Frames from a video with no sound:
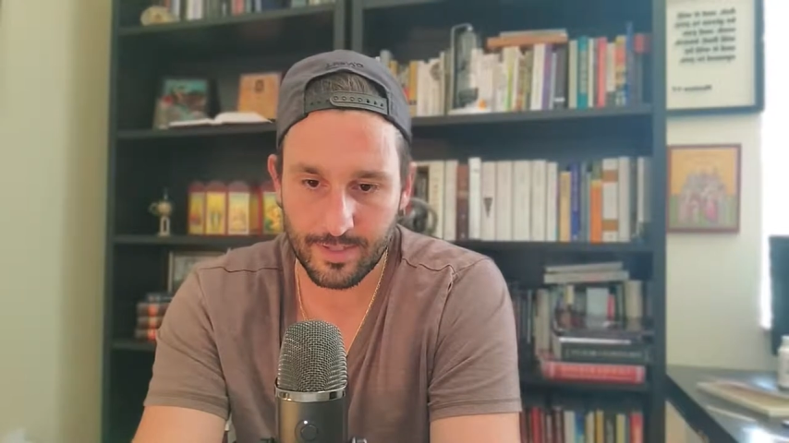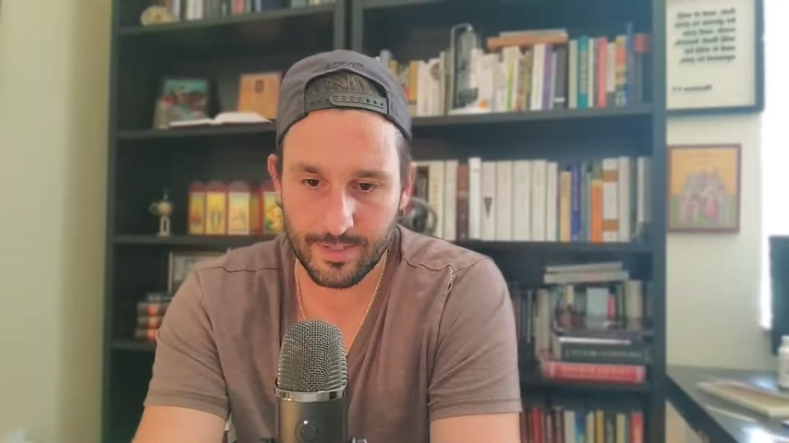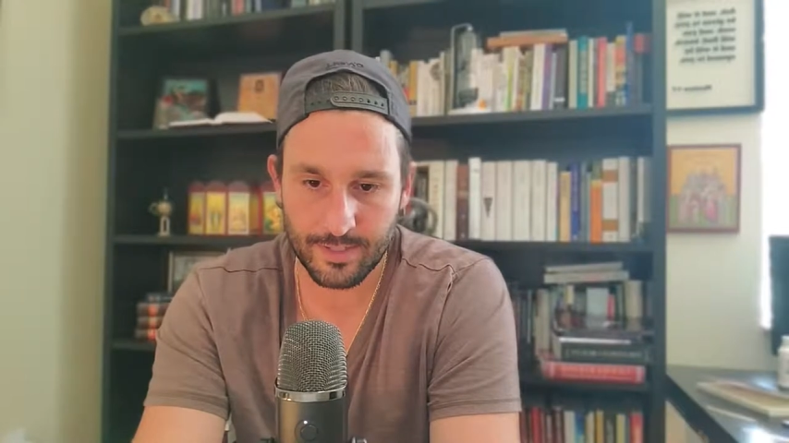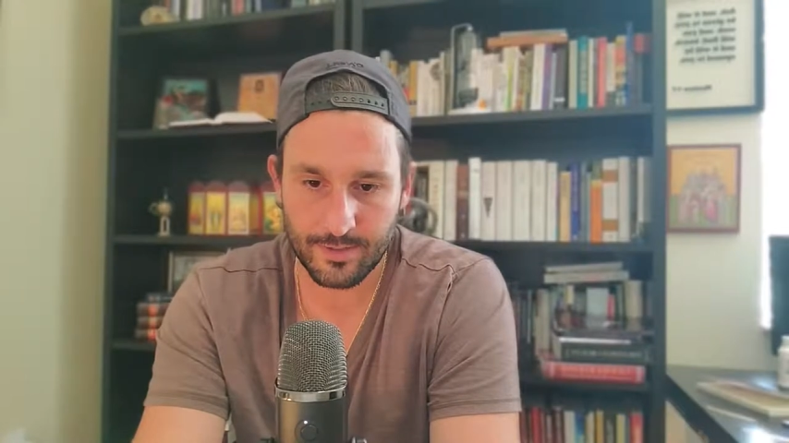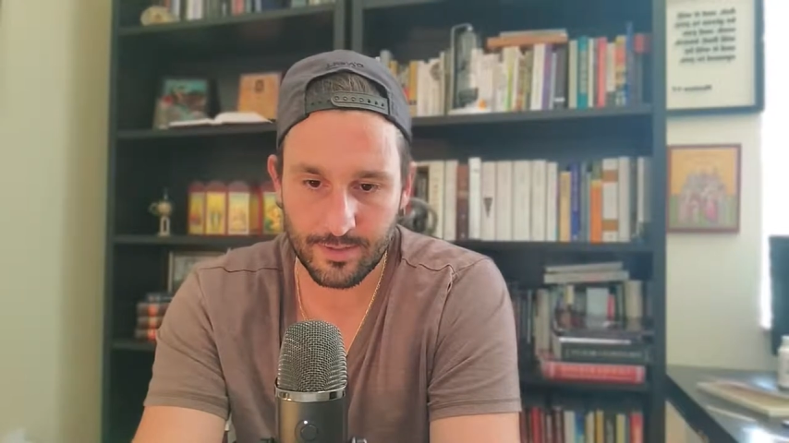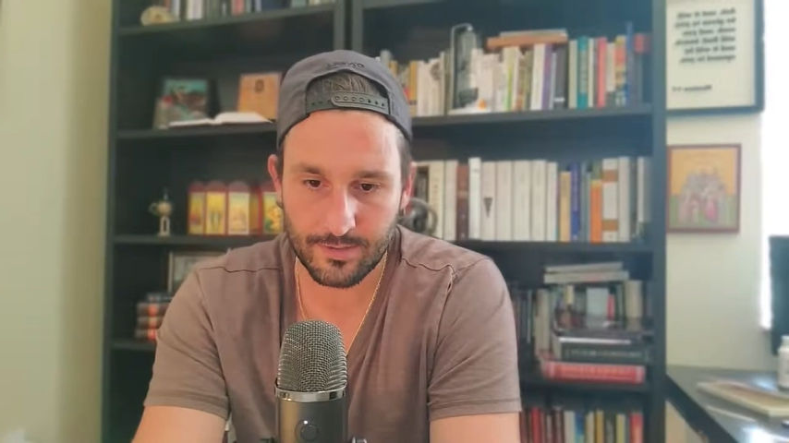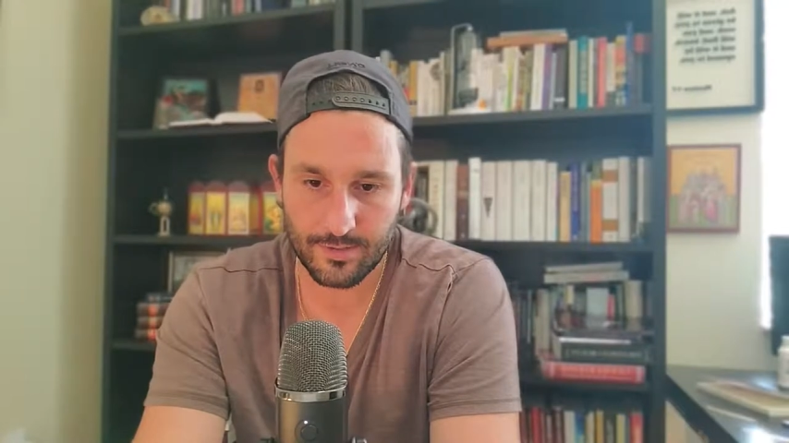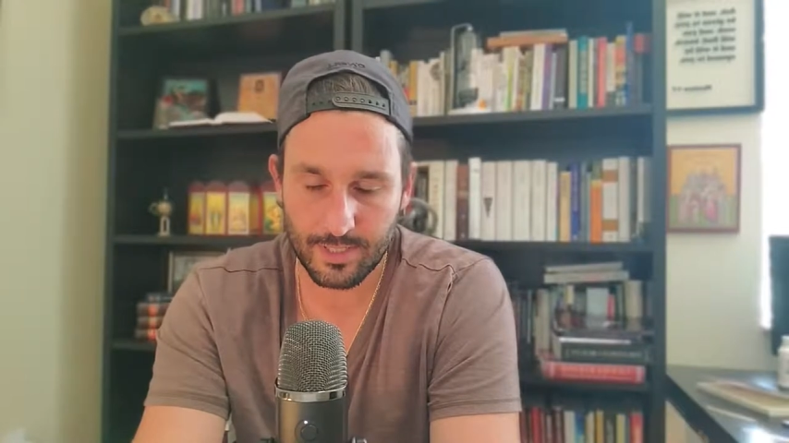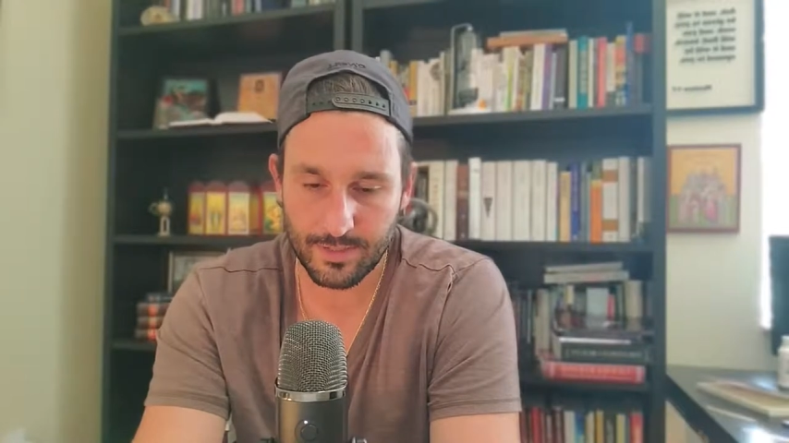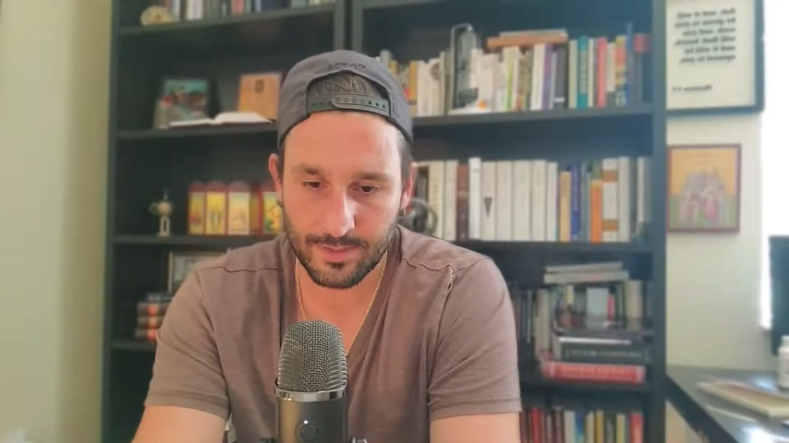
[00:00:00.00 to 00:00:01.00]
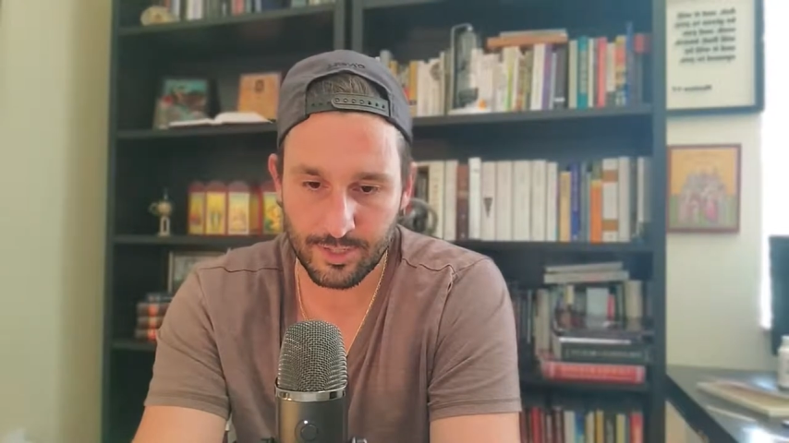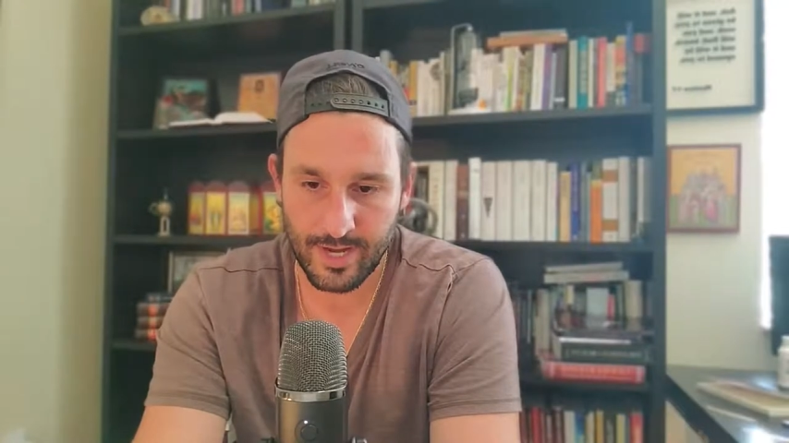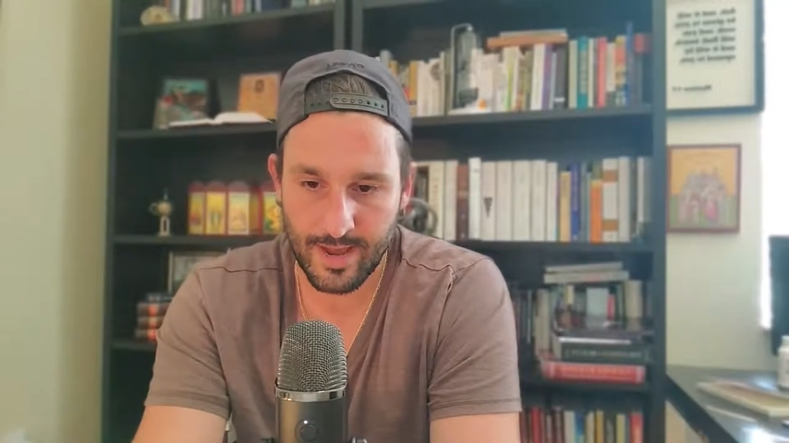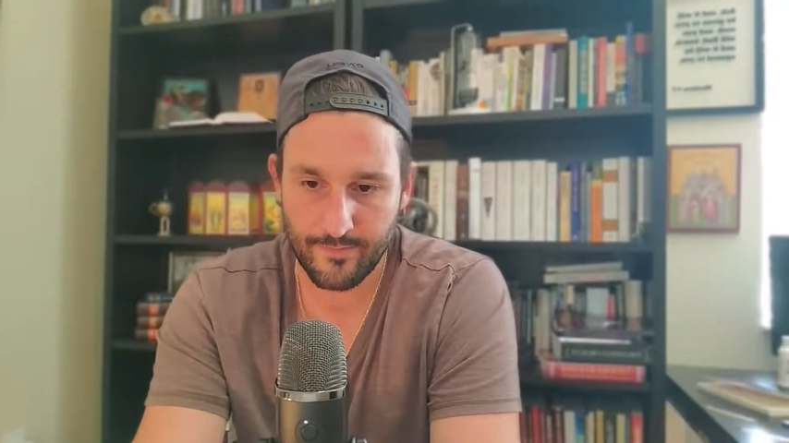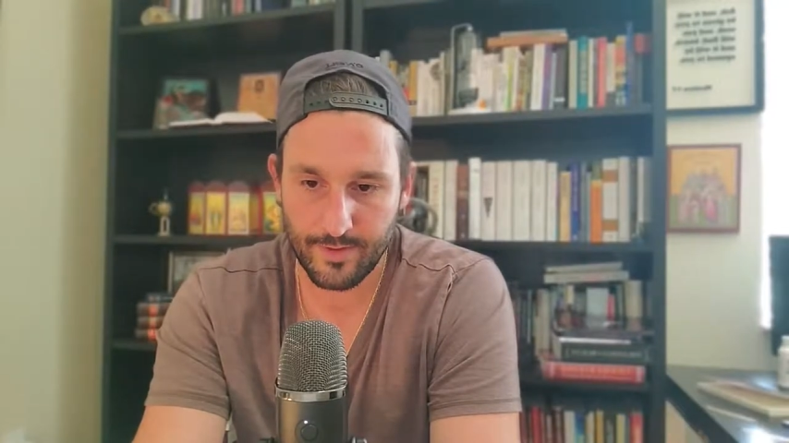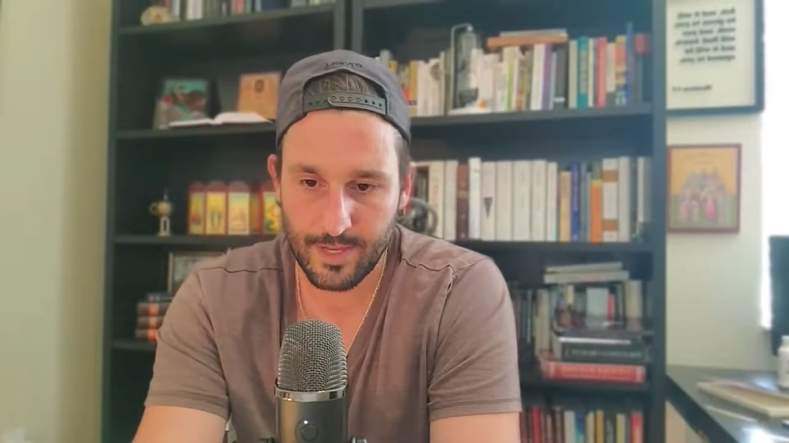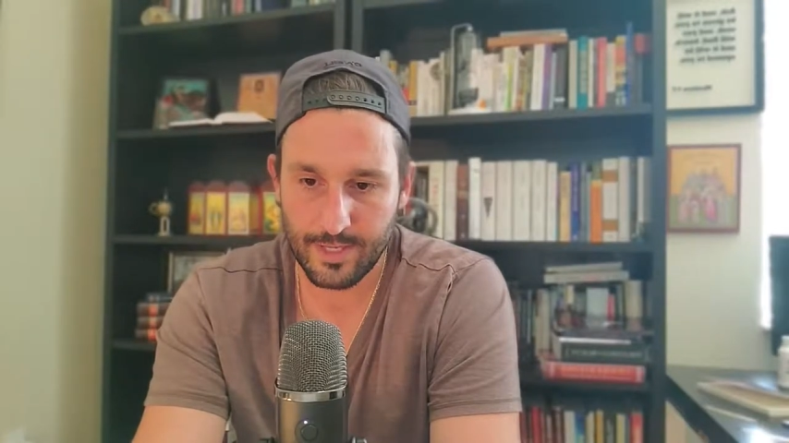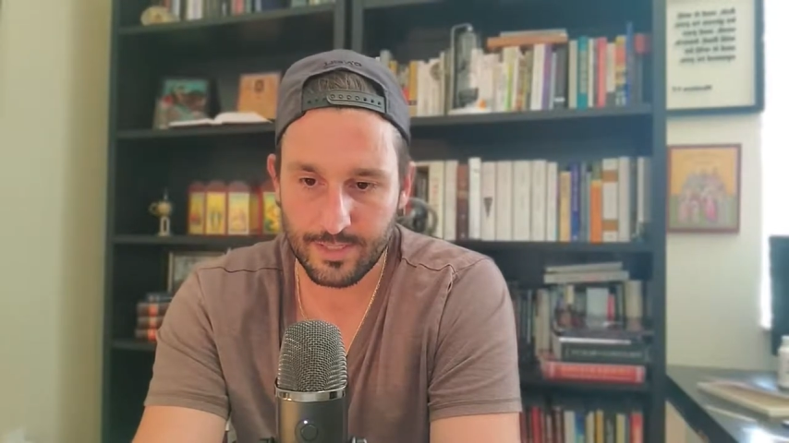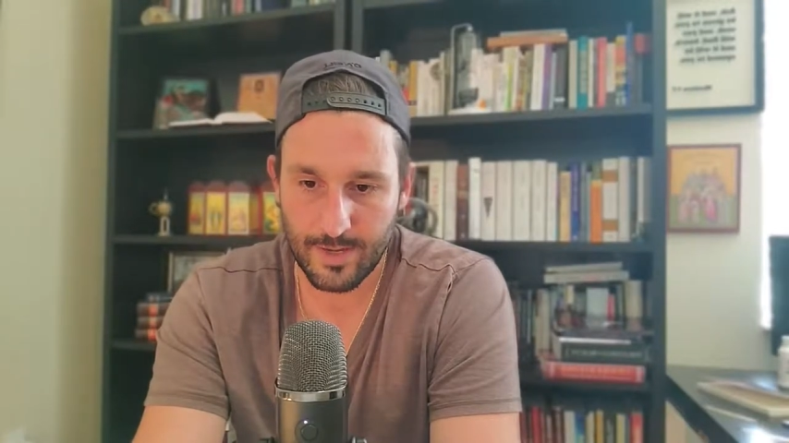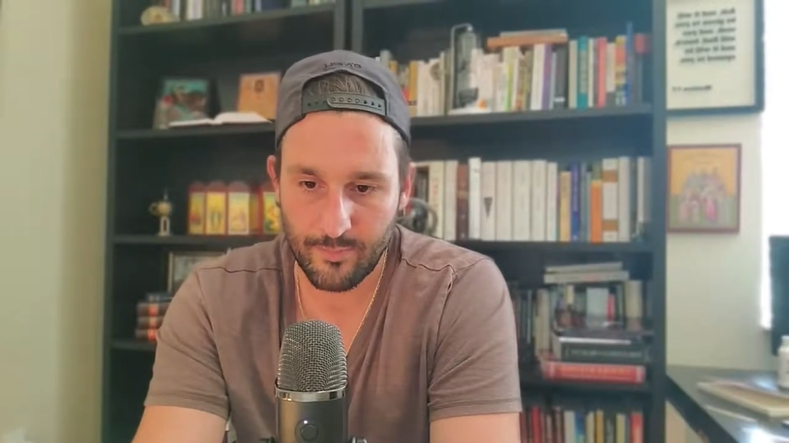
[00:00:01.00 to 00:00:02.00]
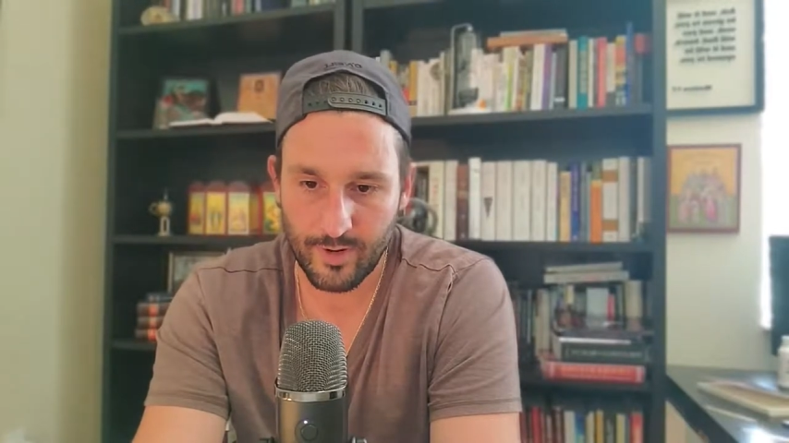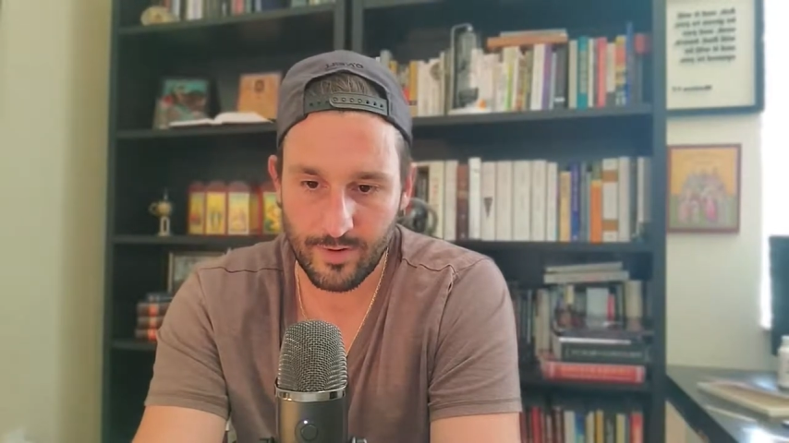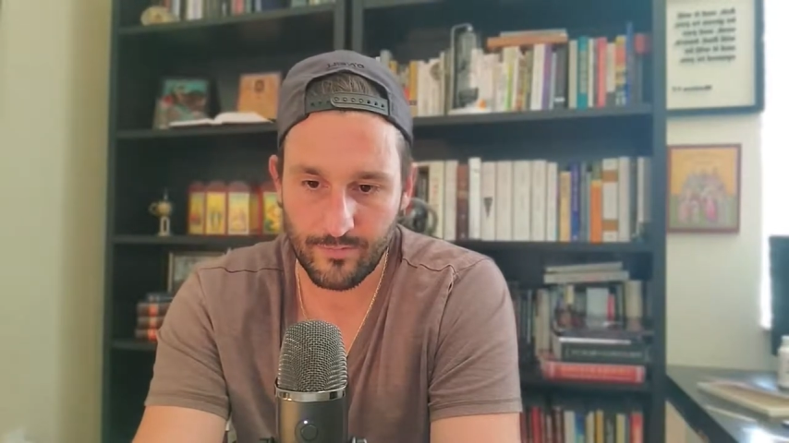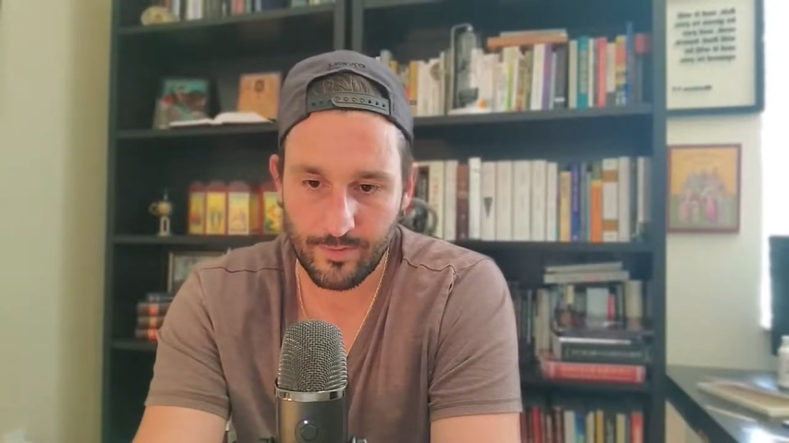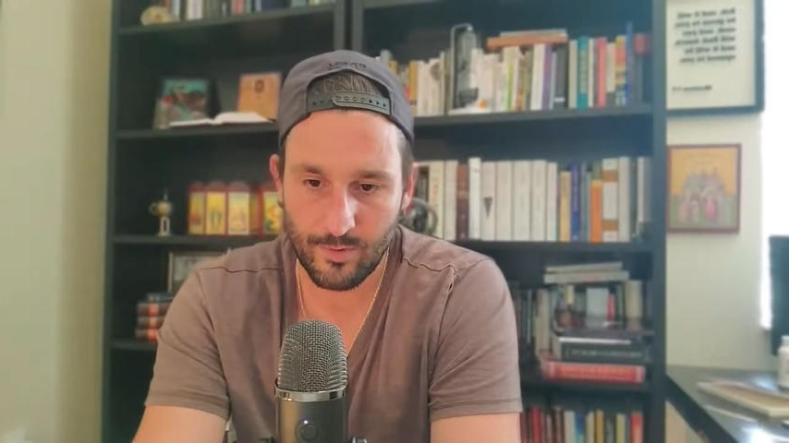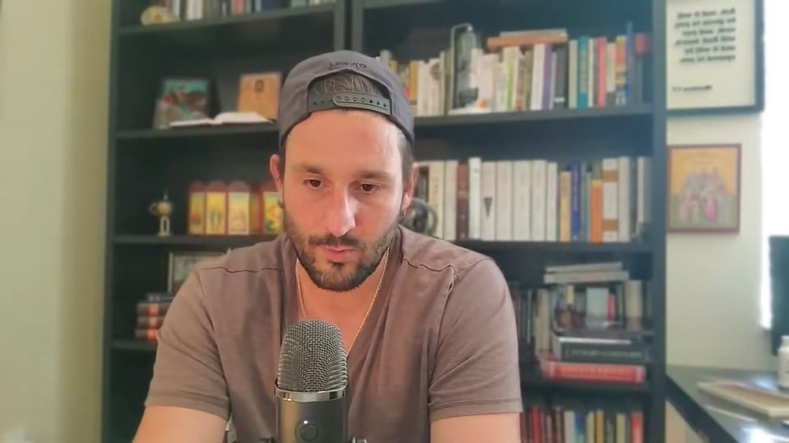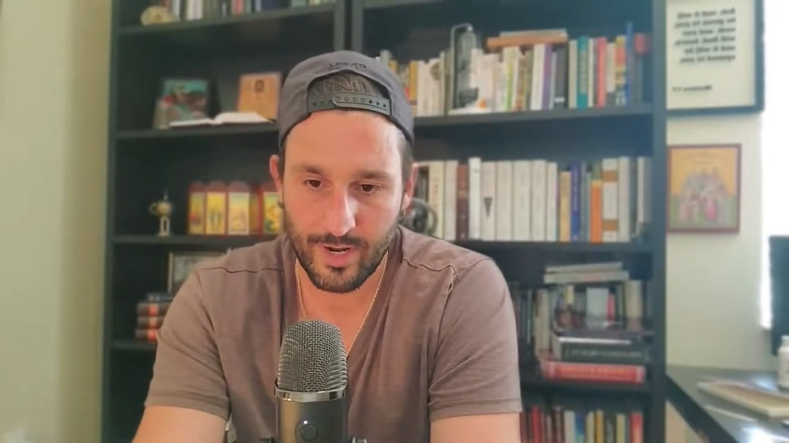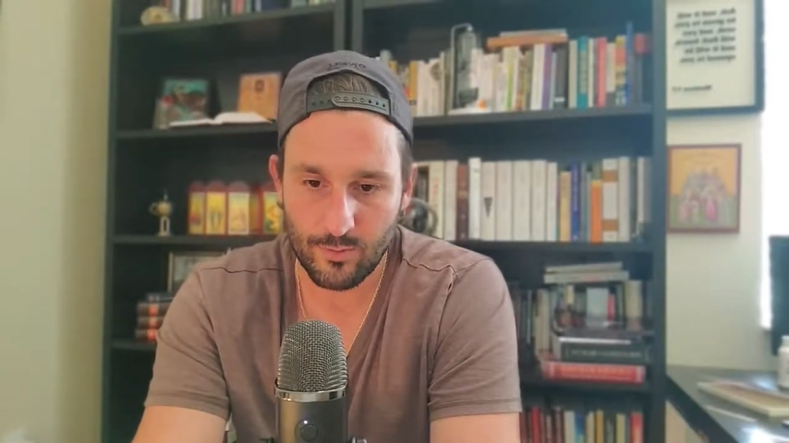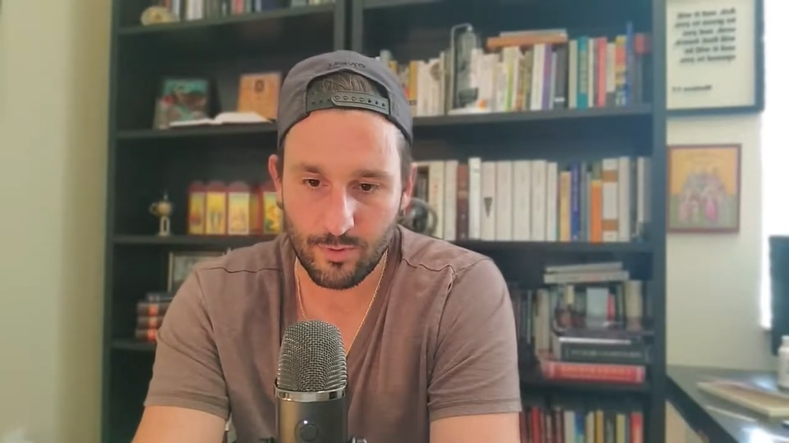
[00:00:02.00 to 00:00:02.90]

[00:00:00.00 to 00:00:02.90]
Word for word: and sinners, like the chaff separated from the wheat,